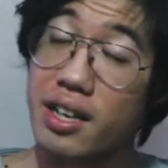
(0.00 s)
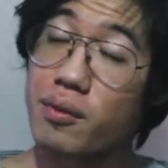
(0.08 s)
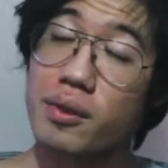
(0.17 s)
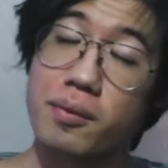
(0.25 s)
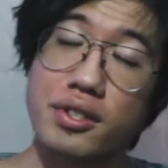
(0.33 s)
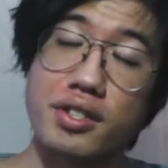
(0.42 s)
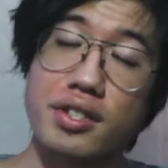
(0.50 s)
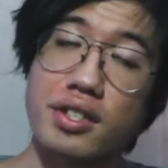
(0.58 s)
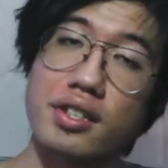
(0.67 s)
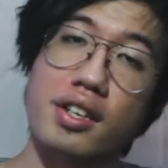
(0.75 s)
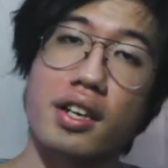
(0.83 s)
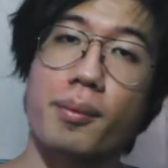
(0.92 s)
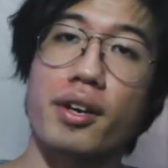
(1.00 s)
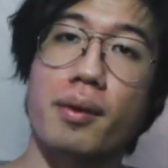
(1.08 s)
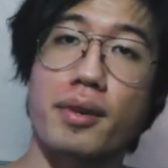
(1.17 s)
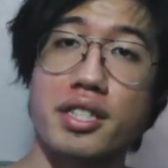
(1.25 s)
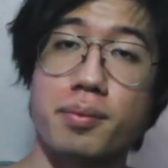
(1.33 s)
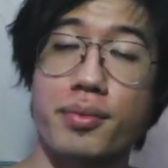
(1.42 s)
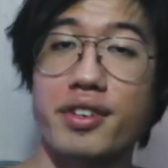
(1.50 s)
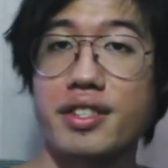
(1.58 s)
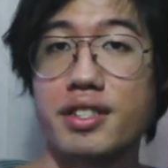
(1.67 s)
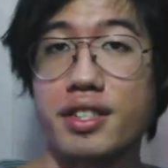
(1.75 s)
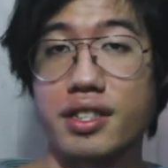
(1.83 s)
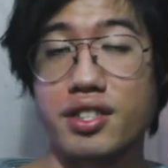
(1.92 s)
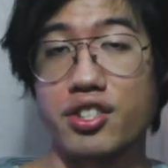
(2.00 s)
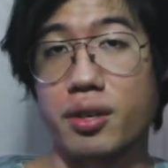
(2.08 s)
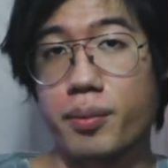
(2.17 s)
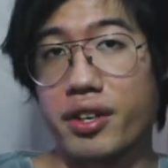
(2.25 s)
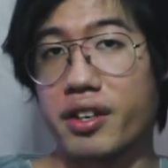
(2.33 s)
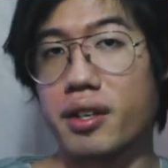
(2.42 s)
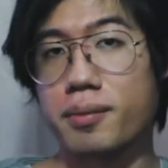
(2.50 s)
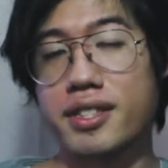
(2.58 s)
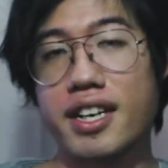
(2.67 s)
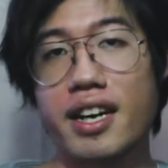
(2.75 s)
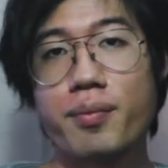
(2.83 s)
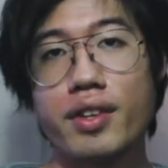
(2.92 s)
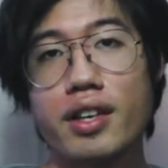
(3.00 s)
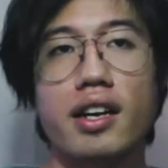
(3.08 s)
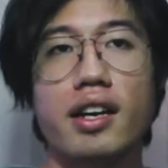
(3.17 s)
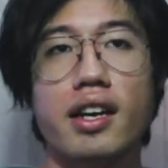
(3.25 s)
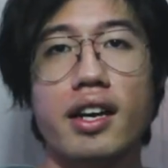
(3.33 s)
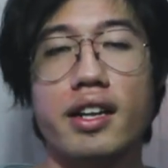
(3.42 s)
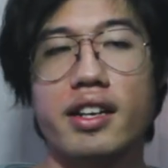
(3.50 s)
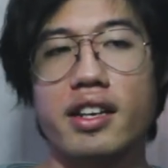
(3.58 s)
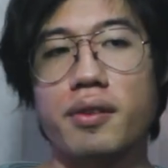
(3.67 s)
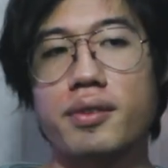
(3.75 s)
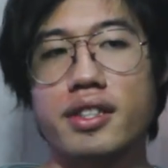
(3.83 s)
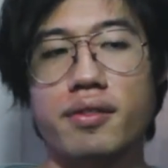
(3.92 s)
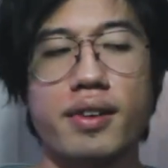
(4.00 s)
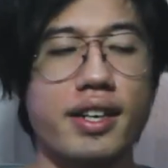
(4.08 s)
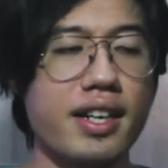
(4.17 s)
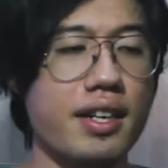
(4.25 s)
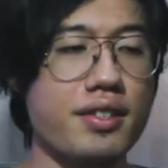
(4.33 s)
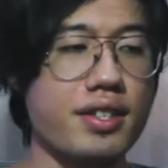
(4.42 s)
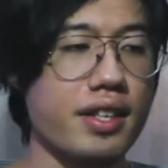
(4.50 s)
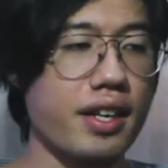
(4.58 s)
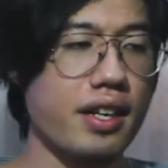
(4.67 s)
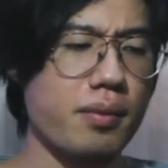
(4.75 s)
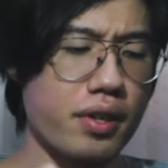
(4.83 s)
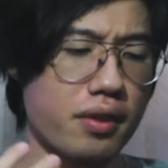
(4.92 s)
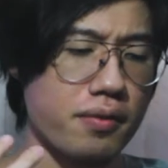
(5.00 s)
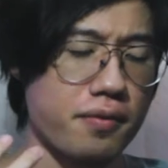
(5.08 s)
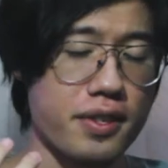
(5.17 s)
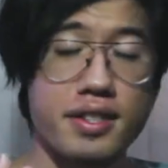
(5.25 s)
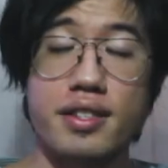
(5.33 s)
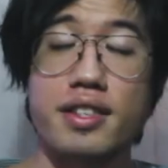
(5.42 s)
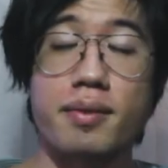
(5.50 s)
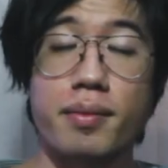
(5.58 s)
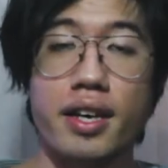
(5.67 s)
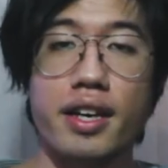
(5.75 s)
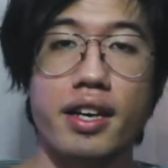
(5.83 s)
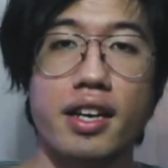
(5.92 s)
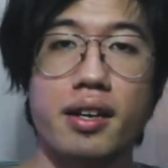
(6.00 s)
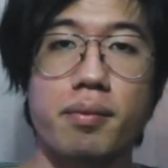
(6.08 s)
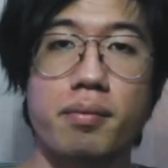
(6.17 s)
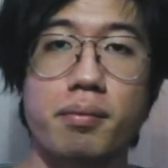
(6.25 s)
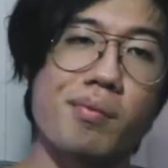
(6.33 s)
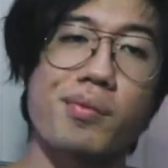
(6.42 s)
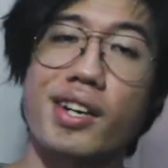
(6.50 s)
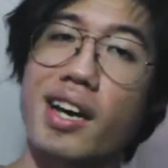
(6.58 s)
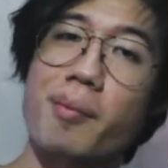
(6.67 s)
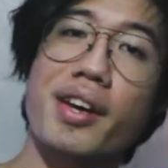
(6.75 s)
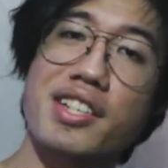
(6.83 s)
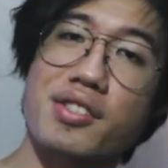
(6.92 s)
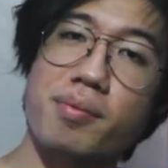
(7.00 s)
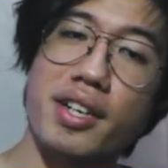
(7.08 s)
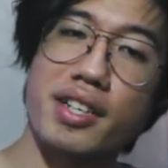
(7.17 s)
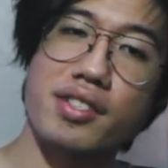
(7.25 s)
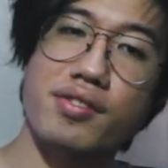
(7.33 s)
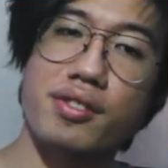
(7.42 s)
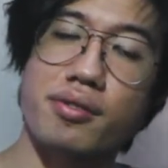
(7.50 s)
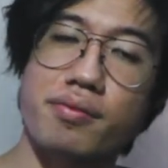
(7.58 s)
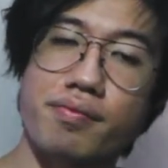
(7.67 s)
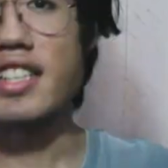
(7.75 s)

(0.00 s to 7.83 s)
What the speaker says: Taiwan was a little bit of experience in a short period of time, and everything right now is kind of a bit of fuzzy in my head. But I managed to make it through,